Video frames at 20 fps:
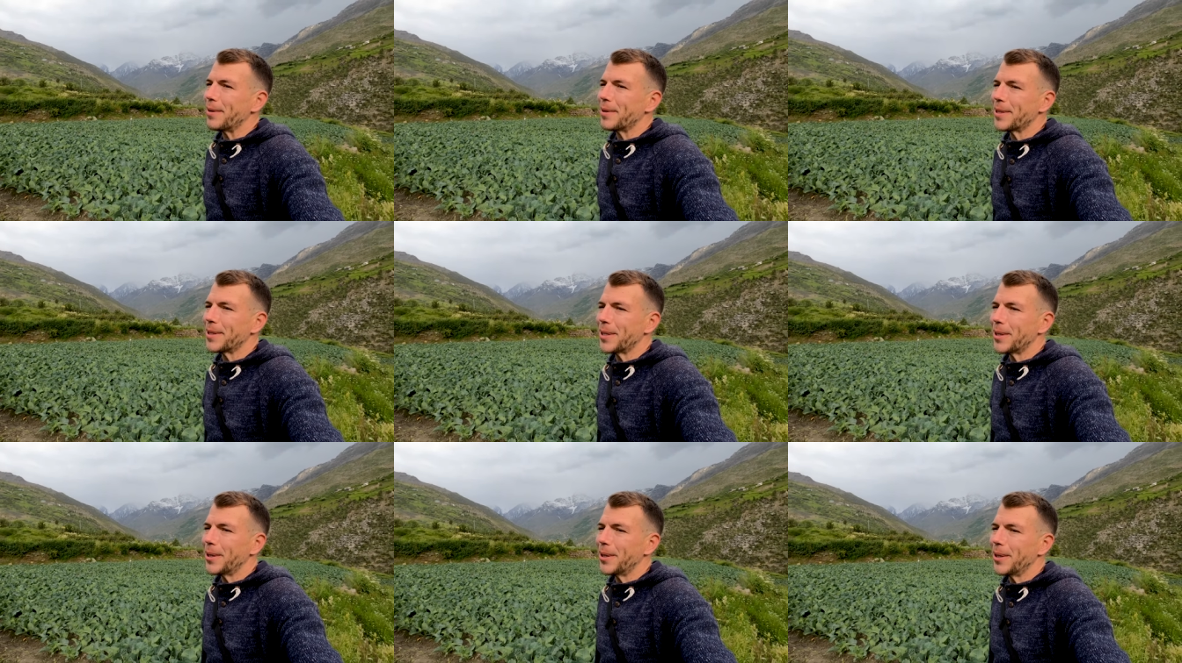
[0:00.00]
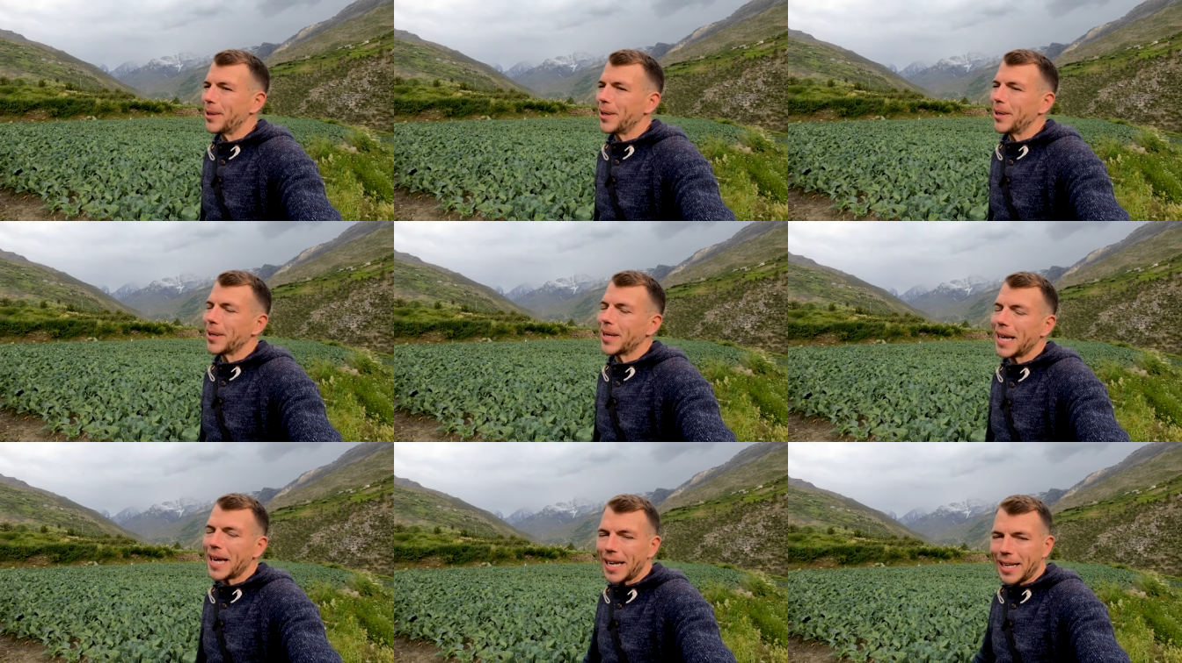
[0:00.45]
So
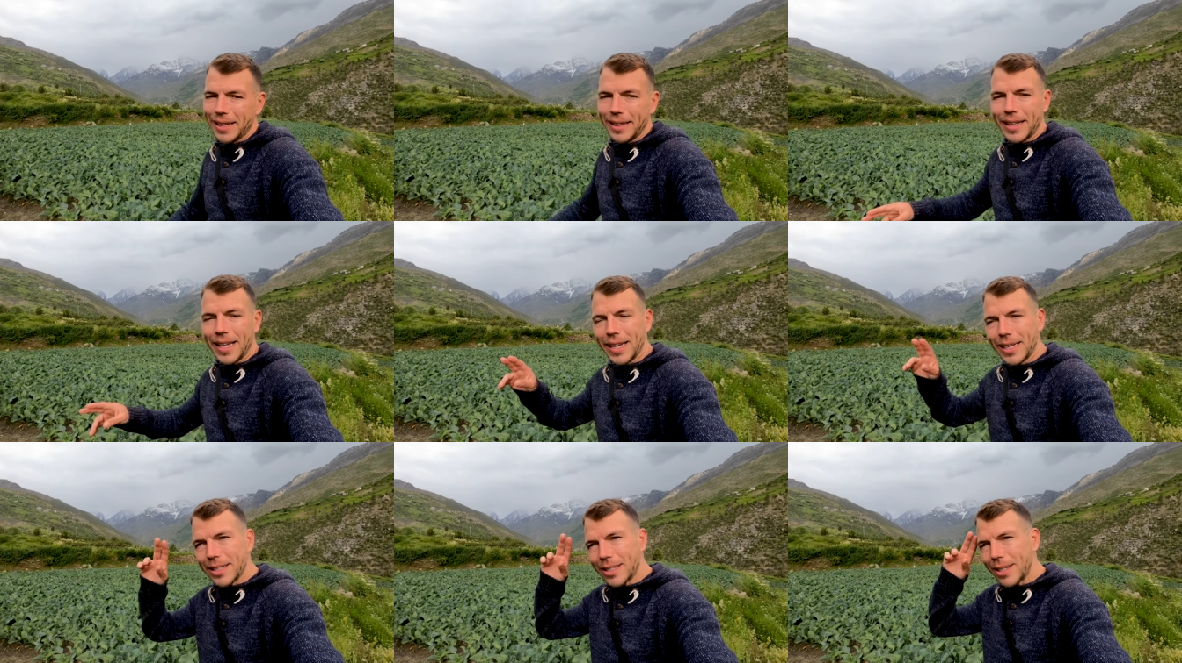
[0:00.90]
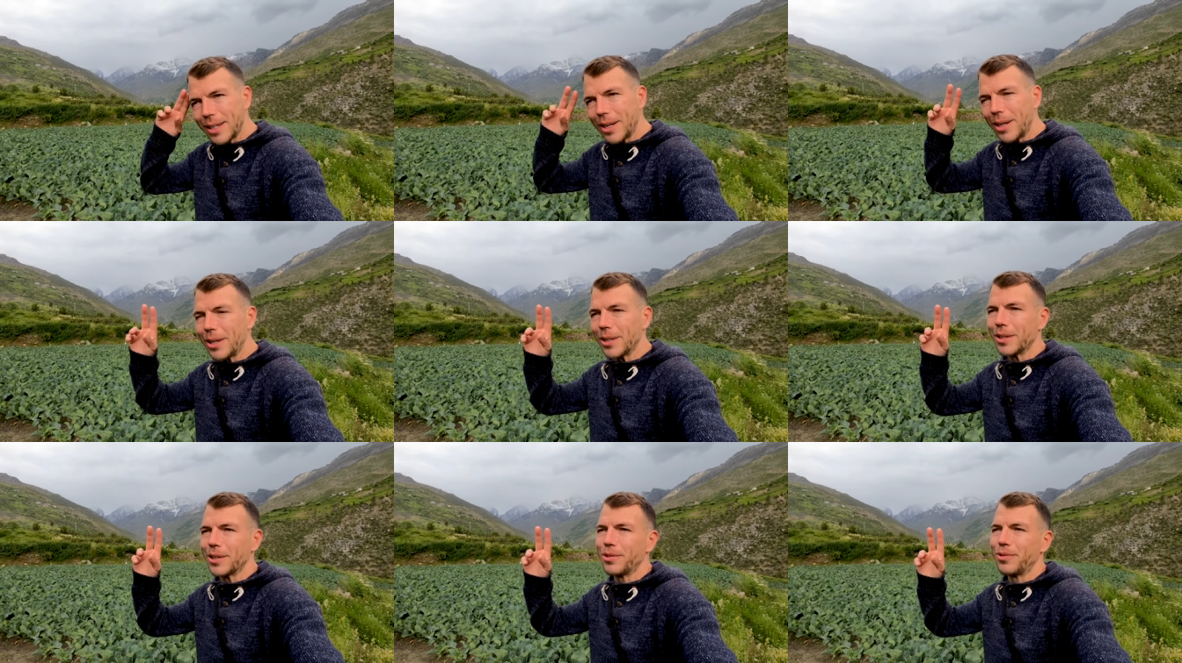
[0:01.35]
again, thanks a
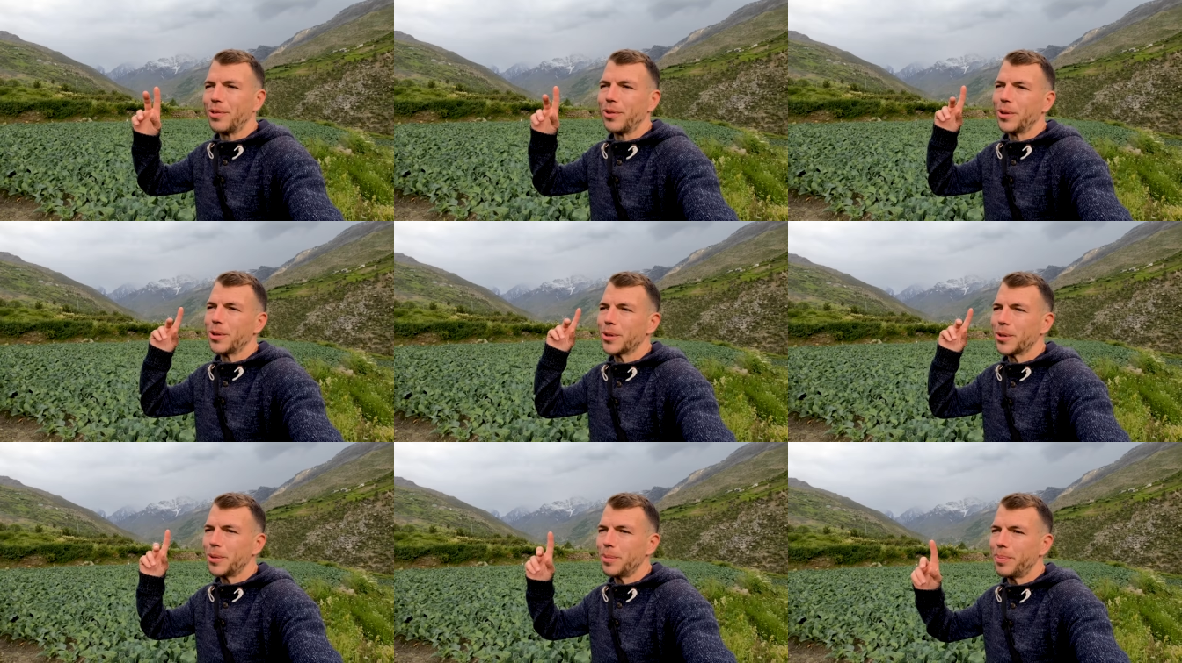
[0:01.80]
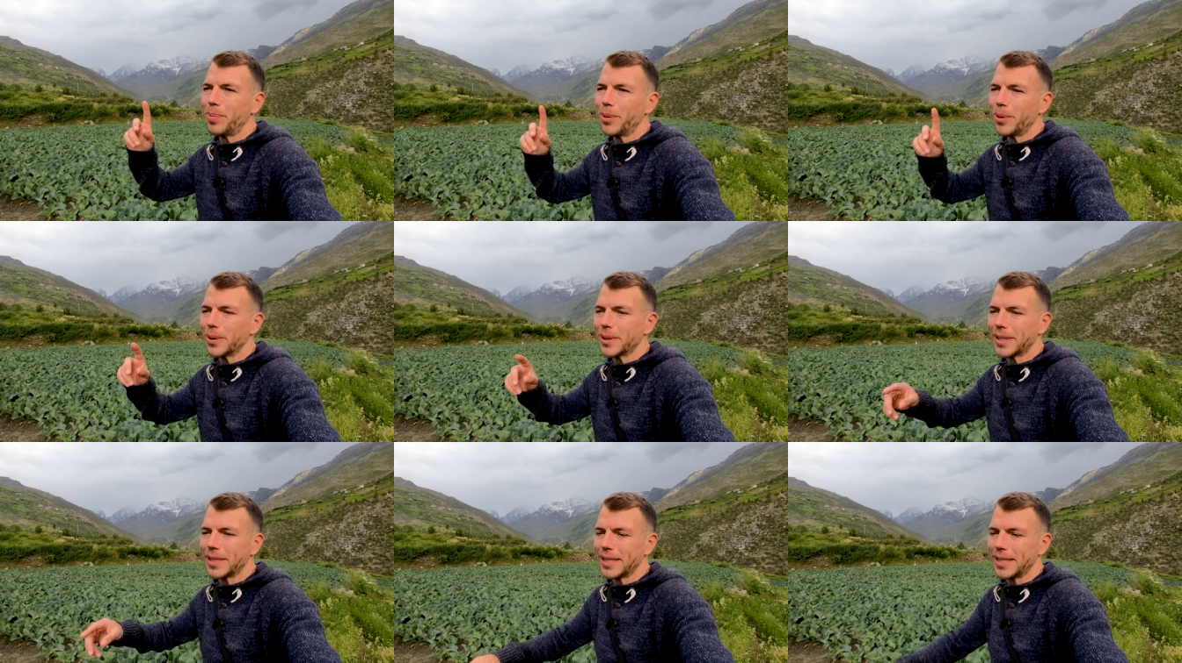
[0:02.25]
lot for your
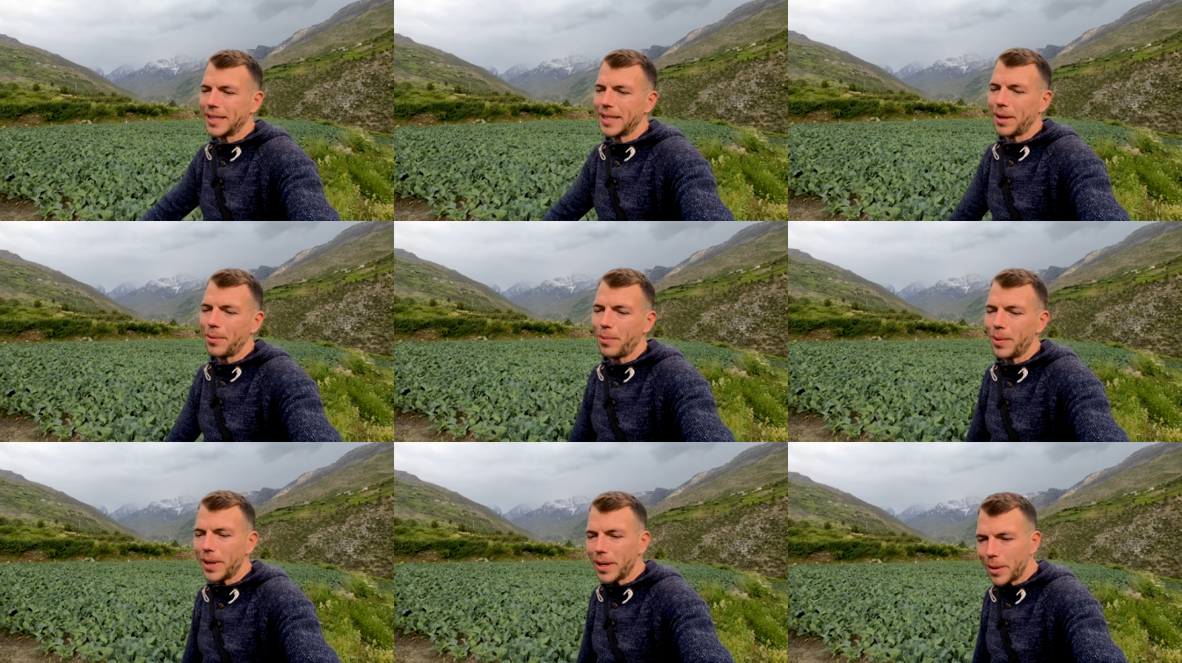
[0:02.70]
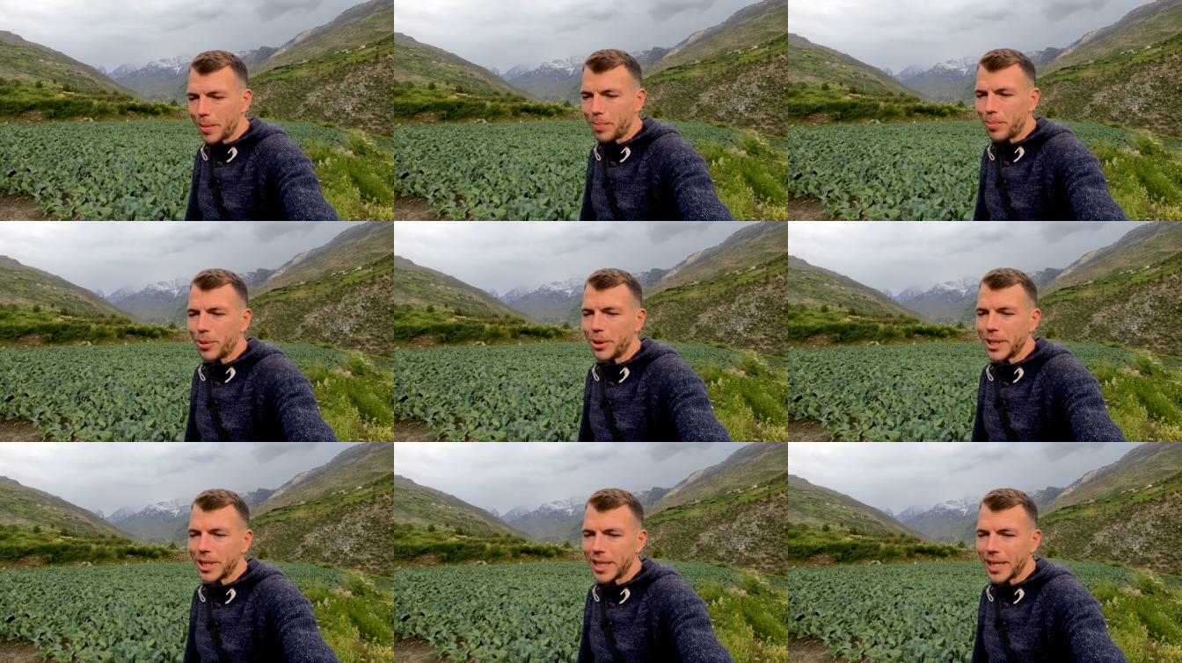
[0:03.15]
support. I really
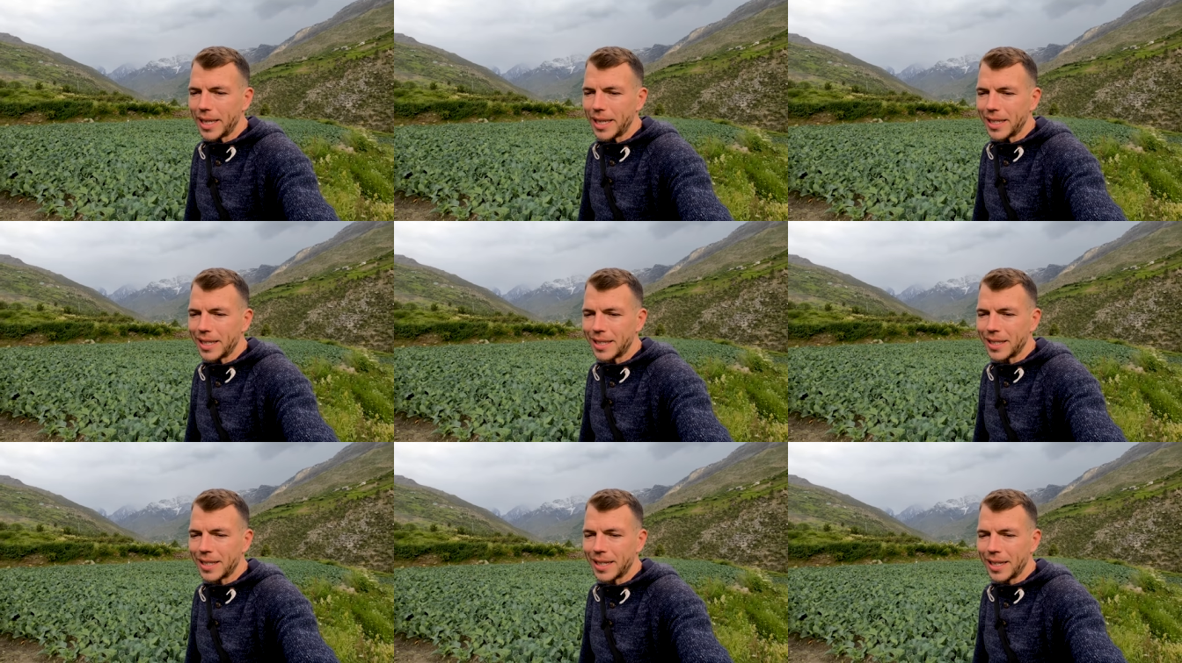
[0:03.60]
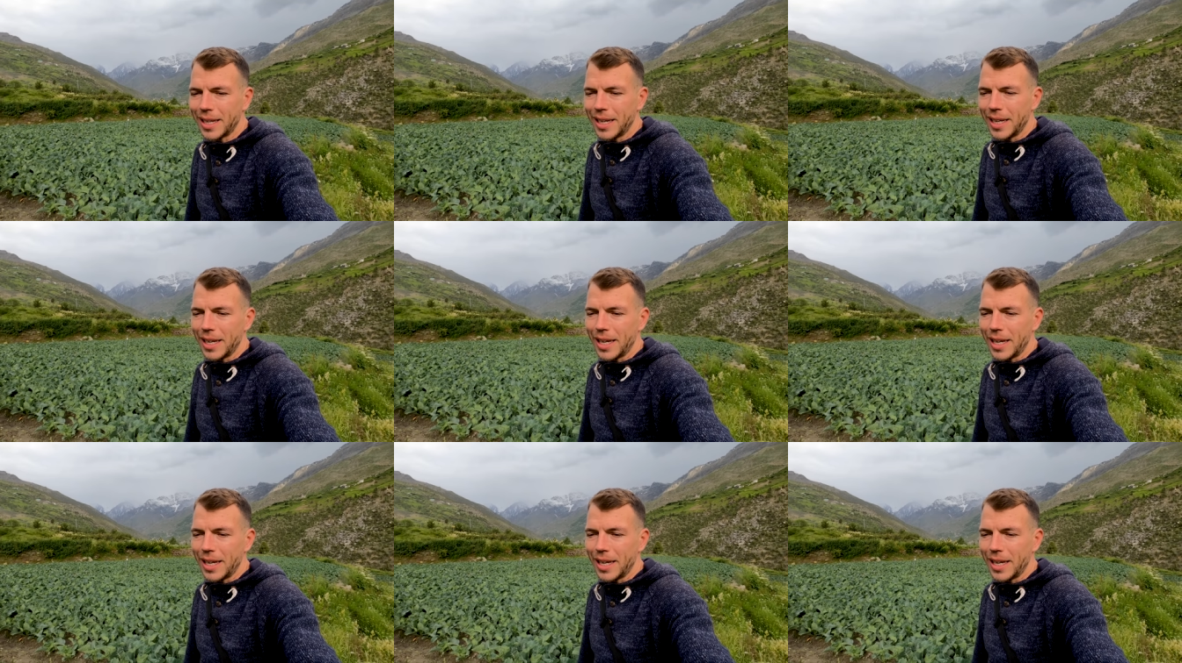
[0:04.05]
appreciate it.